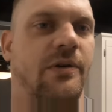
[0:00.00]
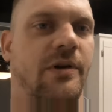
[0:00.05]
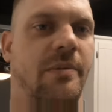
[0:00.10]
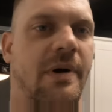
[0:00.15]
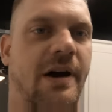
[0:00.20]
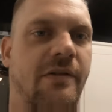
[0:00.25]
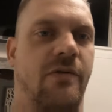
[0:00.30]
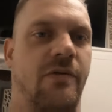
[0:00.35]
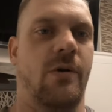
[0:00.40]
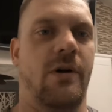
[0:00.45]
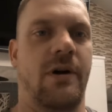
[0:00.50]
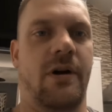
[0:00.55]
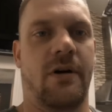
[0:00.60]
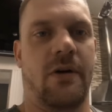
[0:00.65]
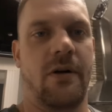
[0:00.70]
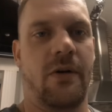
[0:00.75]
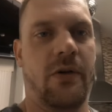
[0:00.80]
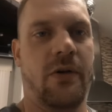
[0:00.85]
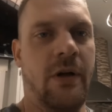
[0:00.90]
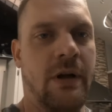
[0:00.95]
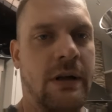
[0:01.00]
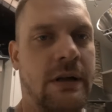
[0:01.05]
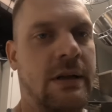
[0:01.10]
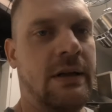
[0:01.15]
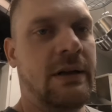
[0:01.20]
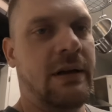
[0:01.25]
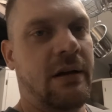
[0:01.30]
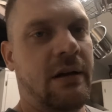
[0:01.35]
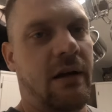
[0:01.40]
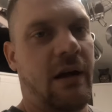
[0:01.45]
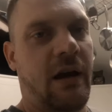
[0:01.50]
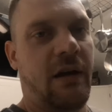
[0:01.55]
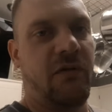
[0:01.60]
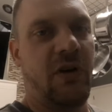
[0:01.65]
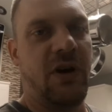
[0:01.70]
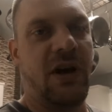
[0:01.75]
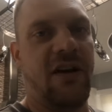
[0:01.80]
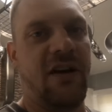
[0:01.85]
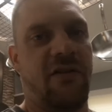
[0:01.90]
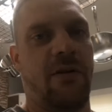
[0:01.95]
with my four-year-old. If
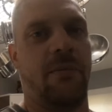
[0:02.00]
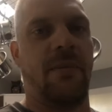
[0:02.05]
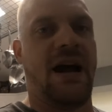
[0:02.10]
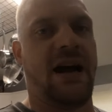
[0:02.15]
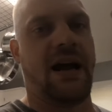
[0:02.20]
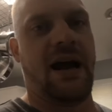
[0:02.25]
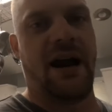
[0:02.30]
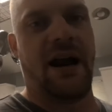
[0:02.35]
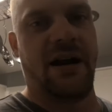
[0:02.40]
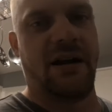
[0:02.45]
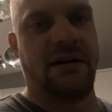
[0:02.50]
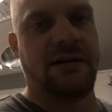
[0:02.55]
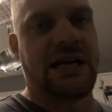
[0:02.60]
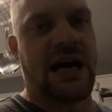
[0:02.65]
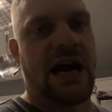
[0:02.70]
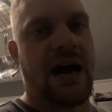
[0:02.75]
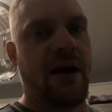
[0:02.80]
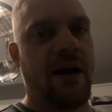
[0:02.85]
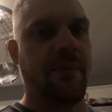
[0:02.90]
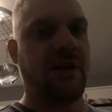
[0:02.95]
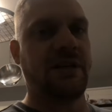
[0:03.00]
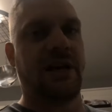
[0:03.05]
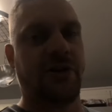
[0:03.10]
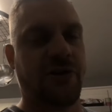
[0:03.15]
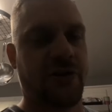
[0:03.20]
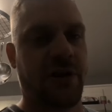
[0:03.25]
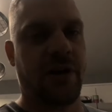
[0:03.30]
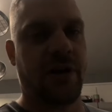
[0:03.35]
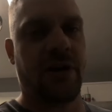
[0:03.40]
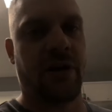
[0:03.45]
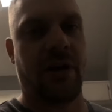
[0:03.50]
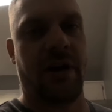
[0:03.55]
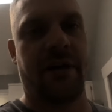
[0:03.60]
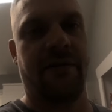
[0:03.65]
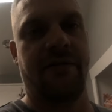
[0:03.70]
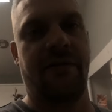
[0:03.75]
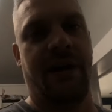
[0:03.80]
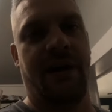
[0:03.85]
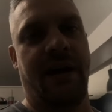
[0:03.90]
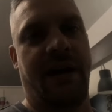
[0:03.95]
you give them that kind of time, attention, and
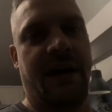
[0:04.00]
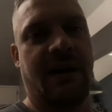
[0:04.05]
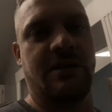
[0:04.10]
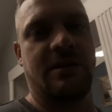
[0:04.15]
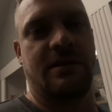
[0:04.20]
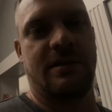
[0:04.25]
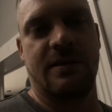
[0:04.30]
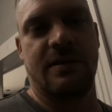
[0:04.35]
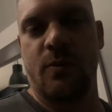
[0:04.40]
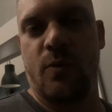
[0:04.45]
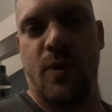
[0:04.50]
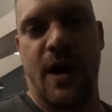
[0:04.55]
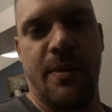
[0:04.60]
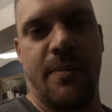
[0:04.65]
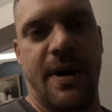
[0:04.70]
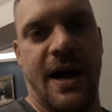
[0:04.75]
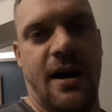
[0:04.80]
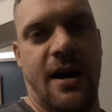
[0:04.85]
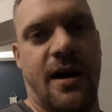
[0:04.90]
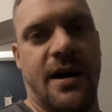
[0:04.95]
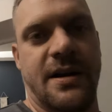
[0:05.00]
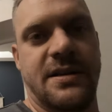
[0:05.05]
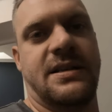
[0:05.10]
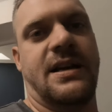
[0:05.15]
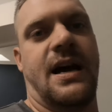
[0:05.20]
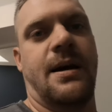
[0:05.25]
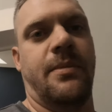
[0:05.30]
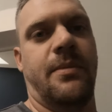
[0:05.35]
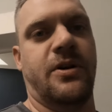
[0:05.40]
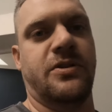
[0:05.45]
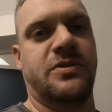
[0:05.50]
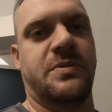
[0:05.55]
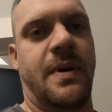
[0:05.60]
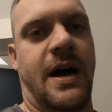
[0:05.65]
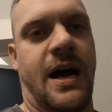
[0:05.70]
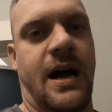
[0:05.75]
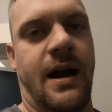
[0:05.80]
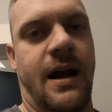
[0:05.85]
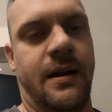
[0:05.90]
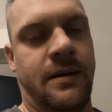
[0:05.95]
love, it gets way better as time goes
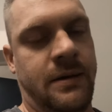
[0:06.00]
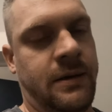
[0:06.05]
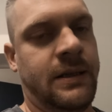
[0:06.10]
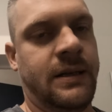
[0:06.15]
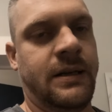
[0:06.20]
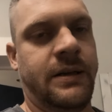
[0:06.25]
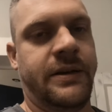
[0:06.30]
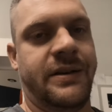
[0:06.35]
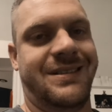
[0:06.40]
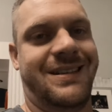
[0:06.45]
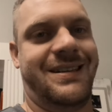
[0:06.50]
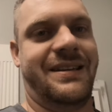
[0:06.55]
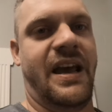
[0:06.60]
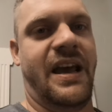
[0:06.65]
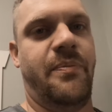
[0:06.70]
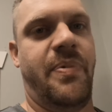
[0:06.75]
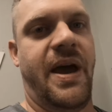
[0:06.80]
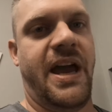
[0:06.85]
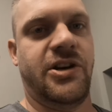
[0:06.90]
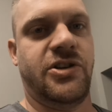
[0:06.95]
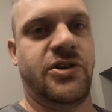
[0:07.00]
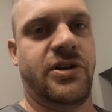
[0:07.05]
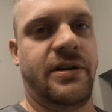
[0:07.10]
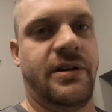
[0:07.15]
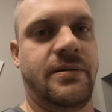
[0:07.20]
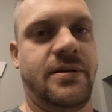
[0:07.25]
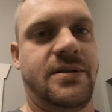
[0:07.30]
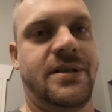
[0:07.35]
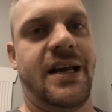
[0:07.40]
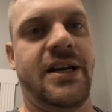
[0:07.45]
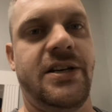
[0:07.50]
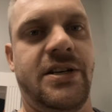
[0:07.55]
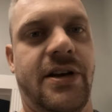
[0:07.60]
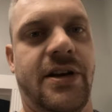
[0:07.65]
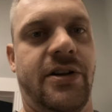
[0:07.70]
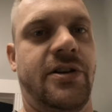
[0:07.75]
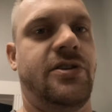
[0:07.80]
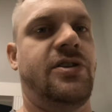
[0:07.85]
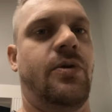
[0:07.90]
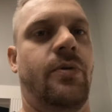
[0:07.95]
by. Stay patient. Stay
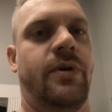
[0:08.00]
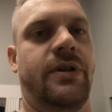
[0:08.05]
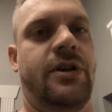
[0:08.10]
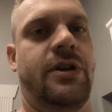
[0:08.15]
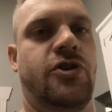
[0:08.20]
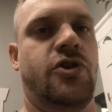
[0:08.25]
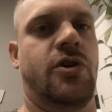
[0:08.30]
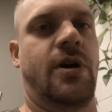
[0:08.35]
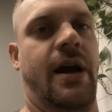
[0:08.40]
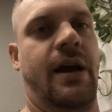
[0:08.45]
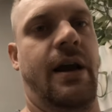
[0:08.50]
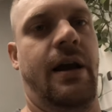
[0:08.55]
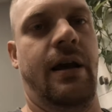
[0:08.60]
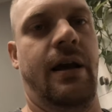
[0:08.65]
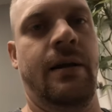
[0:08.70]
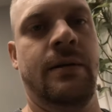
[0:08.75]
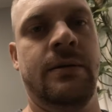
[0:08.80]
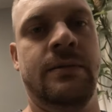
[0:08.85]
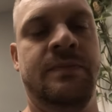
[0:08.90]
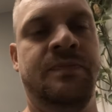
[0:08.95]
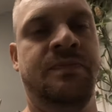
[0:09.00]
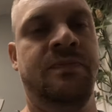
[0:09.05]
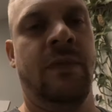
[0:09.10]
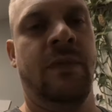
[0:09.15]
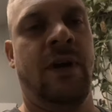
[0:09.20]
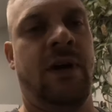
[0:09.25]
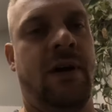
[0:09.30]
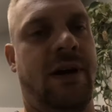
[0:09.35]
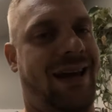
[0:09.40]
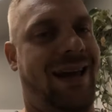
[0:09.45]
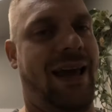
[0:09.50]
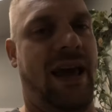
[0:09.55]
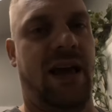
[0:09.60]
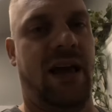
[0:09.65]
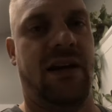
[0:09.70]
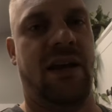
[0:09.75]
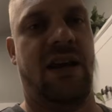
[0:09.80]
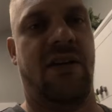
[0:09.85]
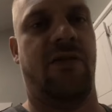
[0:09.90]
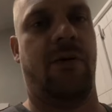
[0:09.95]
diligent with the training.
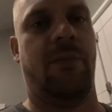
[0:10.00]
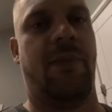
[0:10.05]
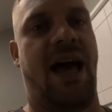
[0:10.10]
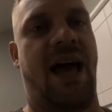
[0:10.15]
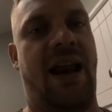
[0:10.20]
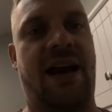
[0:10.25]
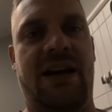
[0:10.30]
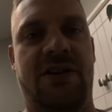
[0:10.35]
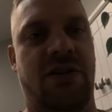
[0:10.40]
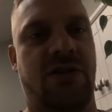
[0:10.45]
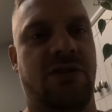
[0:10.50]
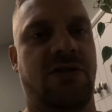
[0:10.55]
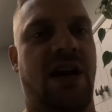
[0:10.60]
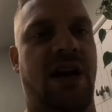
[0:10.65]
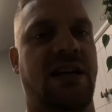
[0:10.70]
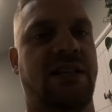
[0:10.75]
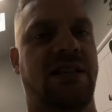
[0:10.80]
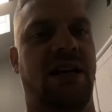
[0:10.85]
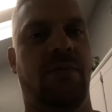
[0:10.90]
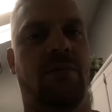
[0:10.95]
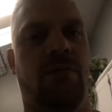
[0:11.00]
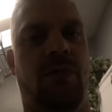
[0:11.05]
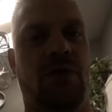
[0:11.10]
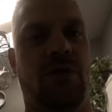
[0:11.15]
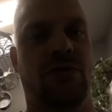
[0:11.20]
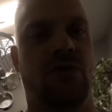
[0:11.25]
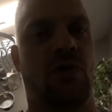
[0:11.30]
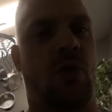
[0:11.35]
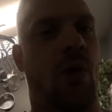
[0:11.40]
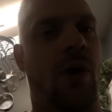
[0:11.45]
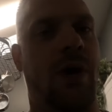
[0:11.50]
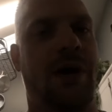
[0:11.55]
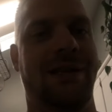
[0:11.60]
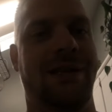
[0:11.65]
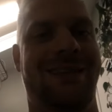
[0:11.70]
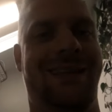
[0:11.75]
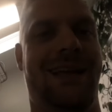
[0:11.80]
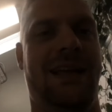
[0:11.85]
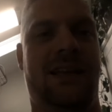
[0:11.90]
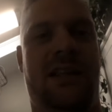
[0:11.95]
Again, give them that exercise. Give them those
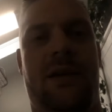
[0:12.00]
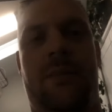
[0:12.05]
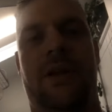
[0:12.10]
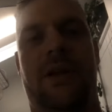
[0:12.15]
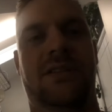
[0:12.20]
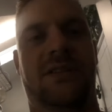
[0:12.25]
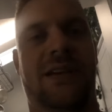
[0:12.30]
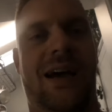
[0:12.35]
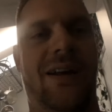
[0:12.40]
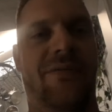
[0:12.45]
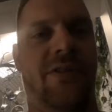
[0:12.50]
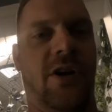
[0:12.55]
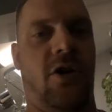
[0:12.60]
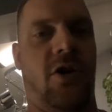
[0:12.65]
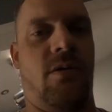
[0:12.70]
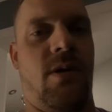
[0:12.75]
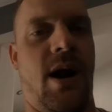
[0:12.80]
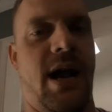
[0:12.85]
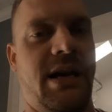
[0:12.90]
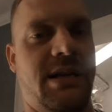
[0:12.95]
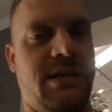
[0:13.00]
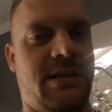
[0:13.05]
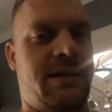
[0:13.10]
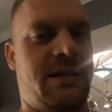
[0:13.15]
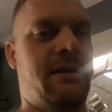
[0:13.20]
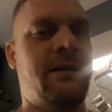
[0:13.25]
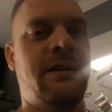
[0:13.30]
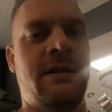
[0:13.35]
toys. Get them inside of a crate